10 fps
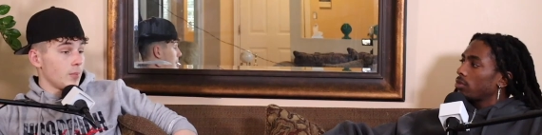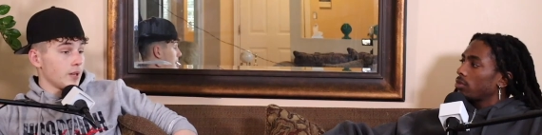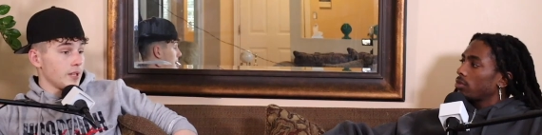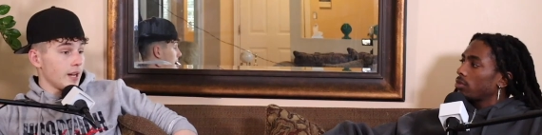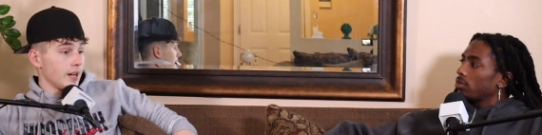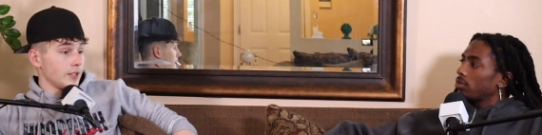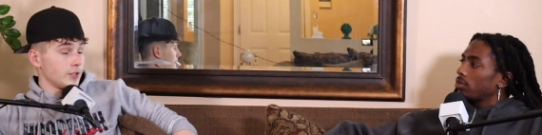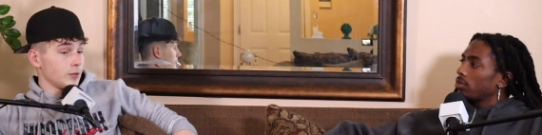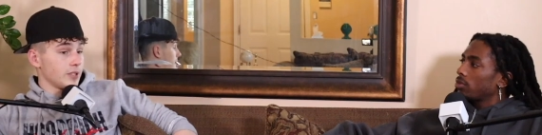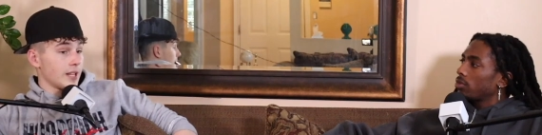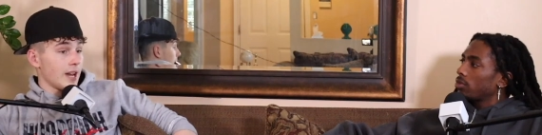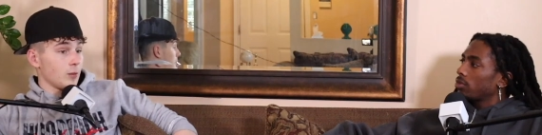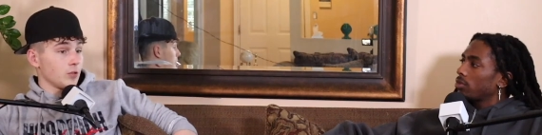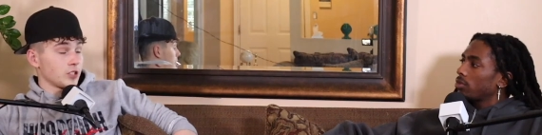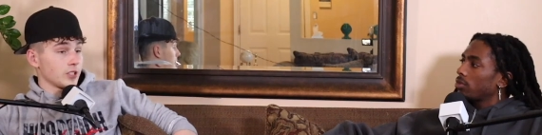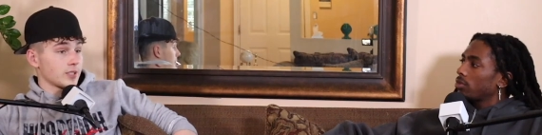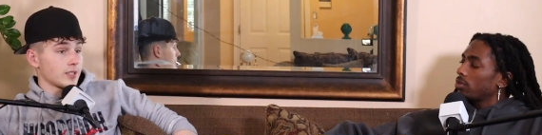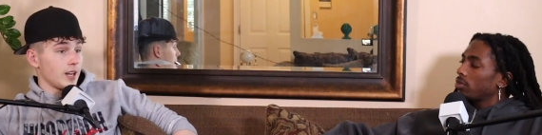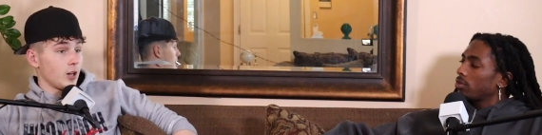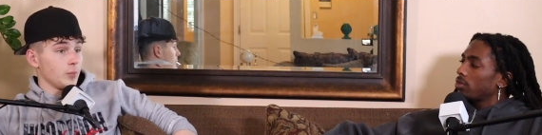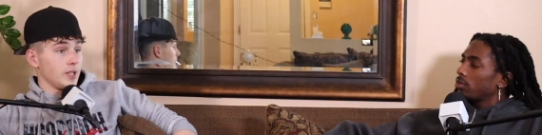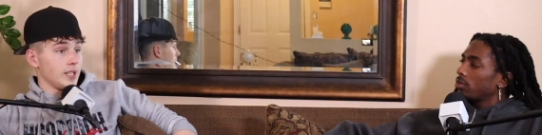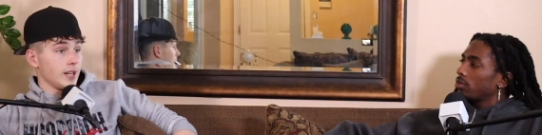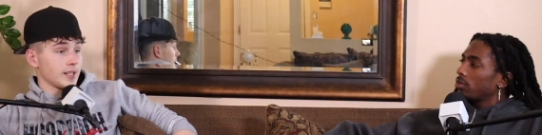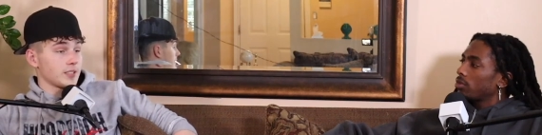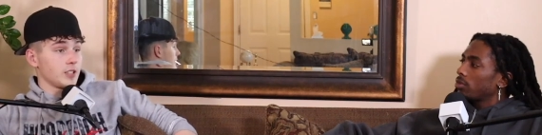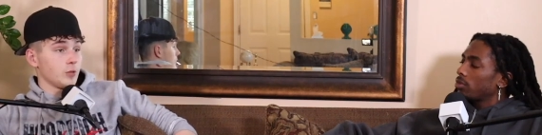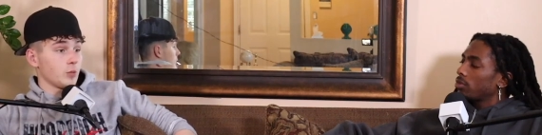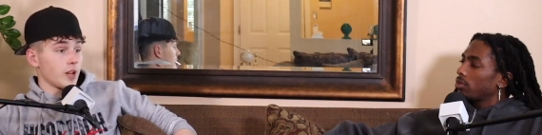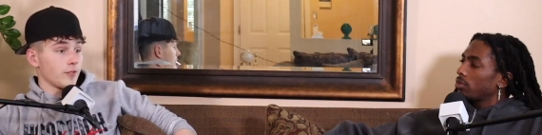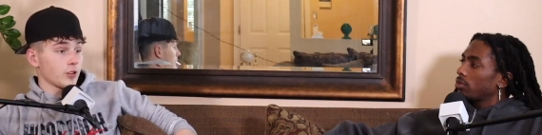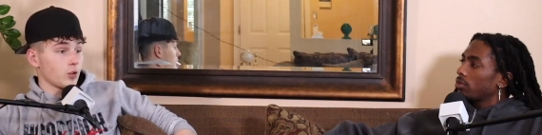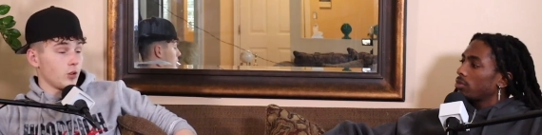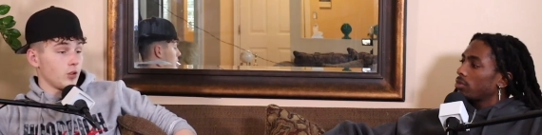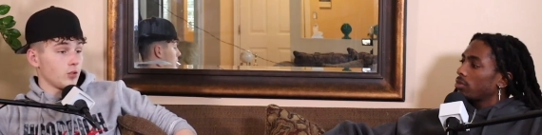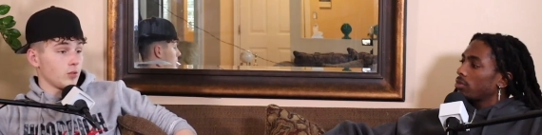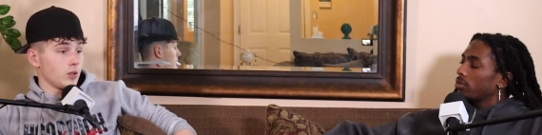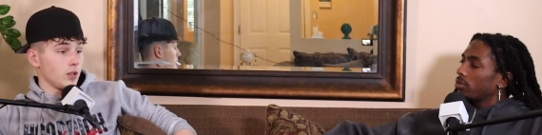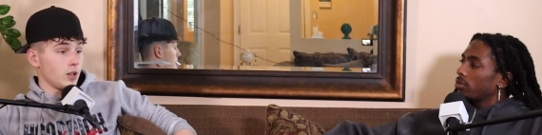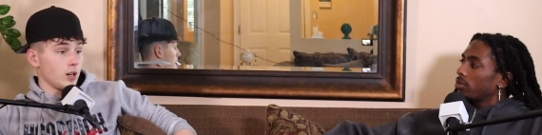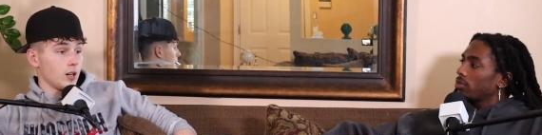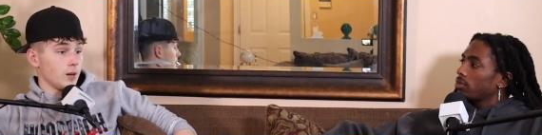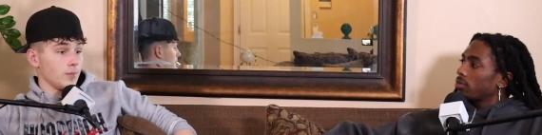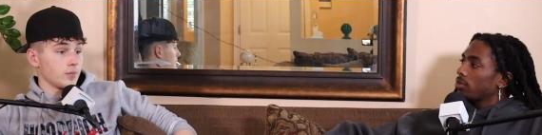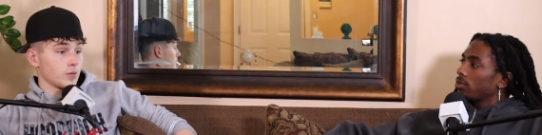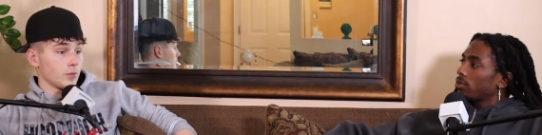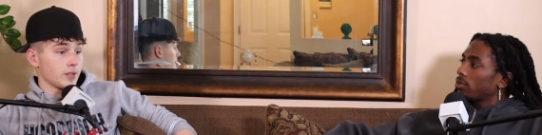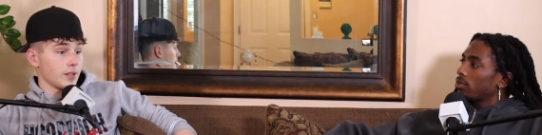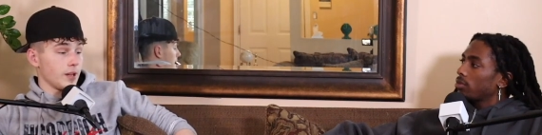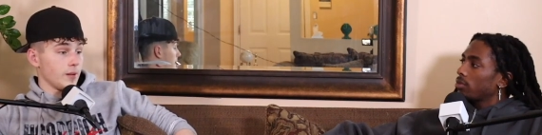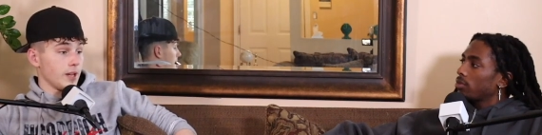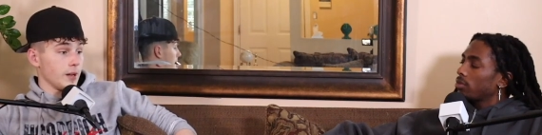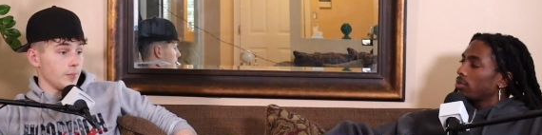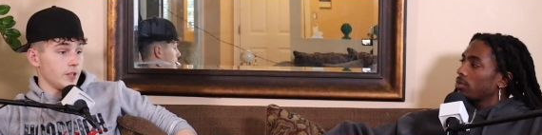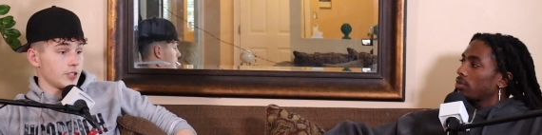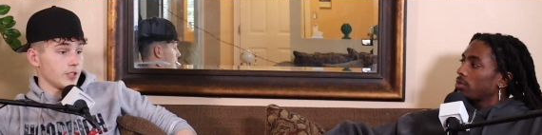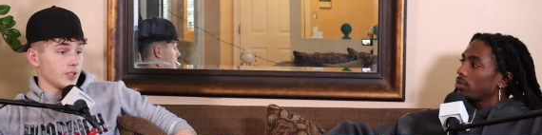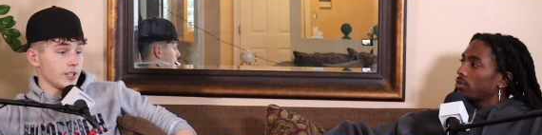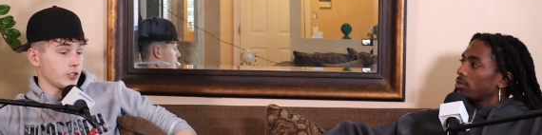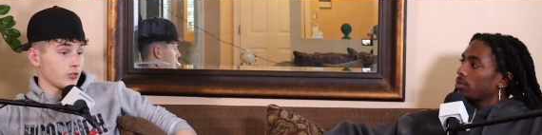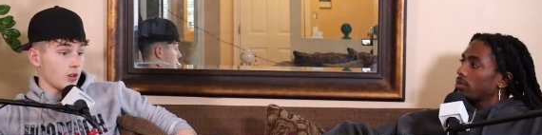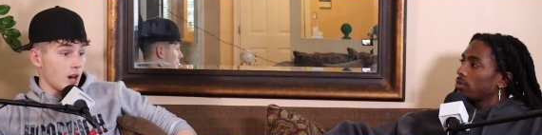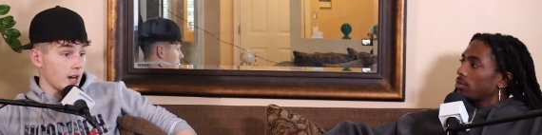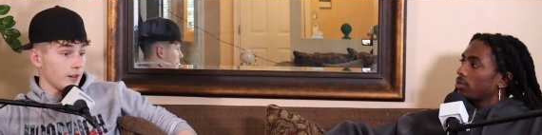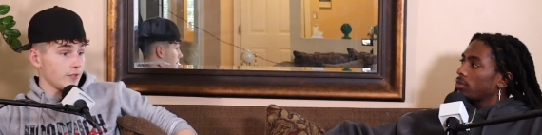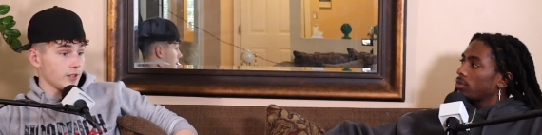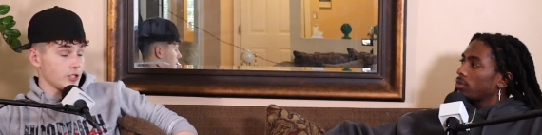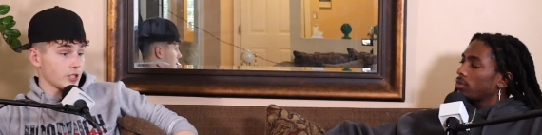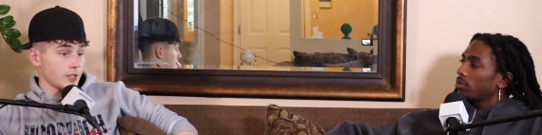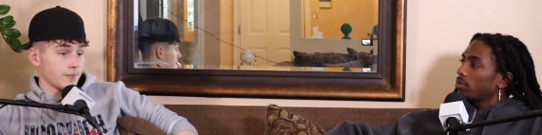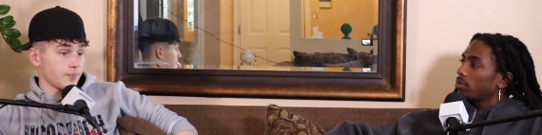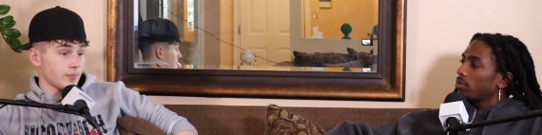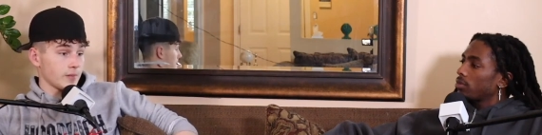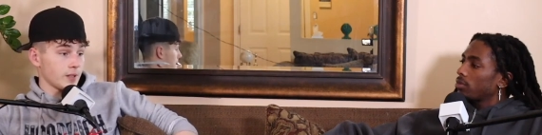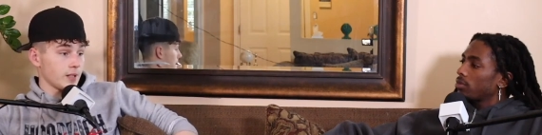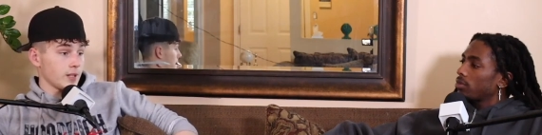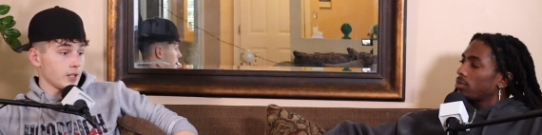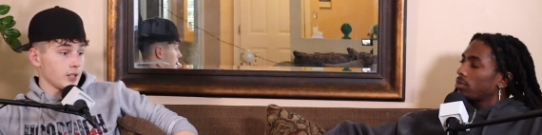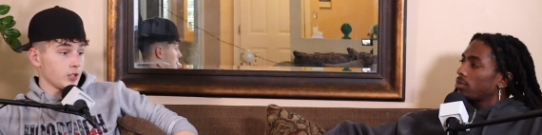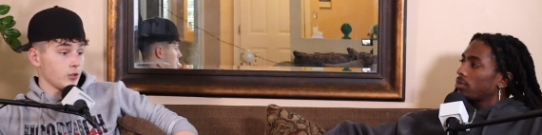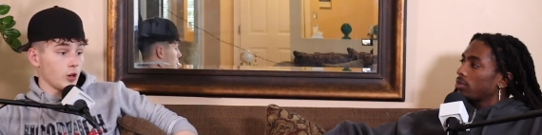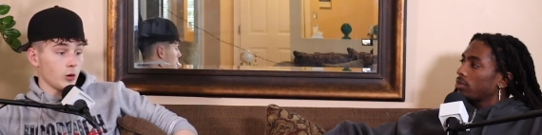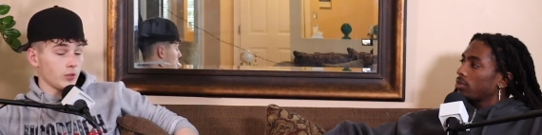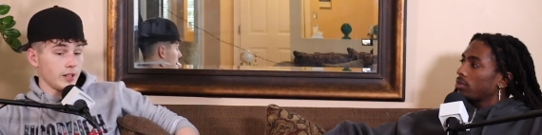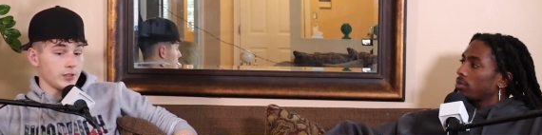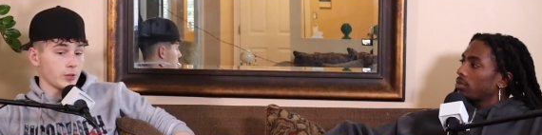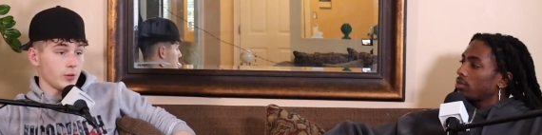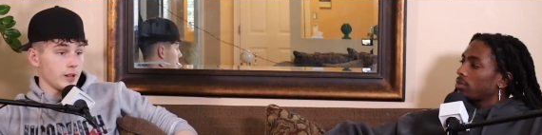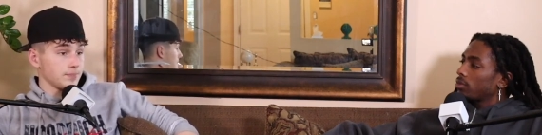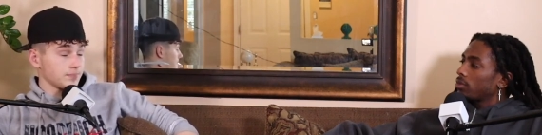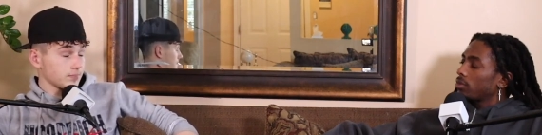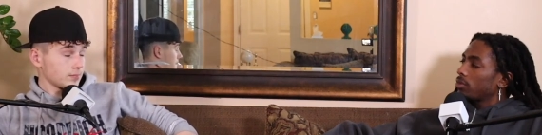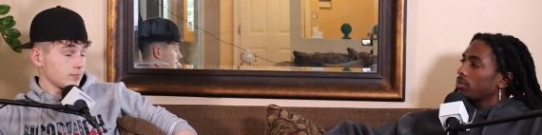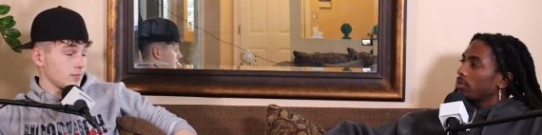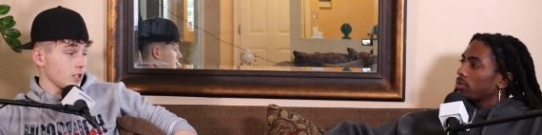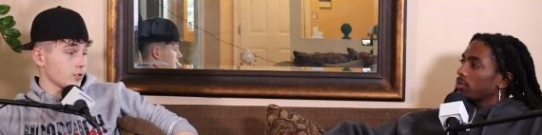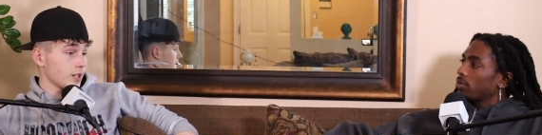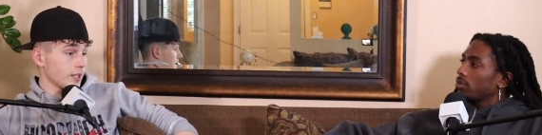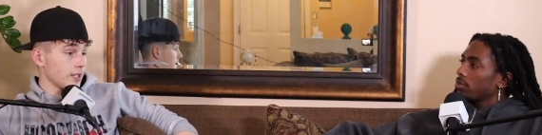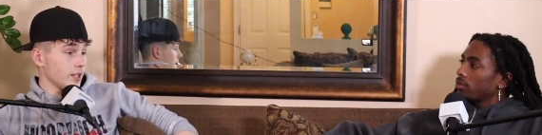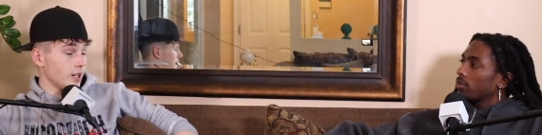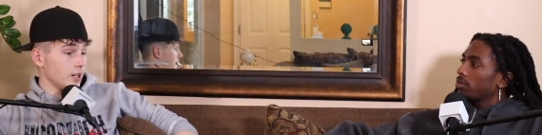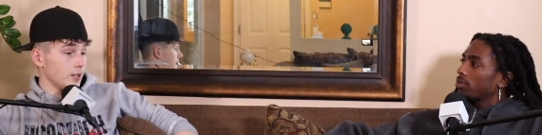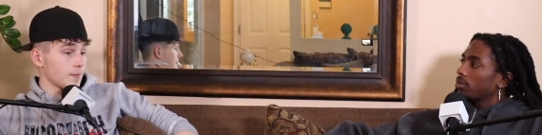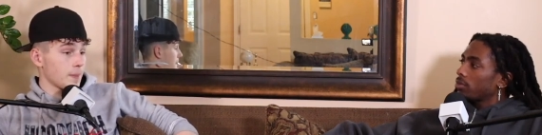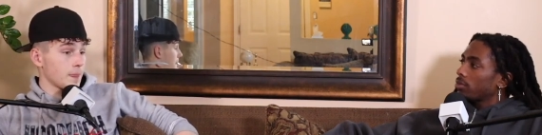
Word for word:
Speaker 1: but yeah, doing that will just help me execute whatever goal um, with a- ambition, like drive, and just go right through it. So I can uh,